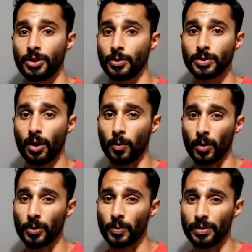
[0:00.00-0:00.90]
those all
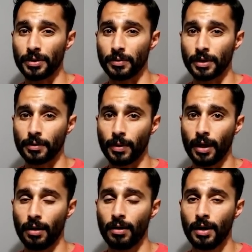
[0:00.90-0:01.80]
work really, really
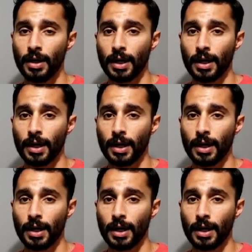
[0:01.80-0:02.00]
well.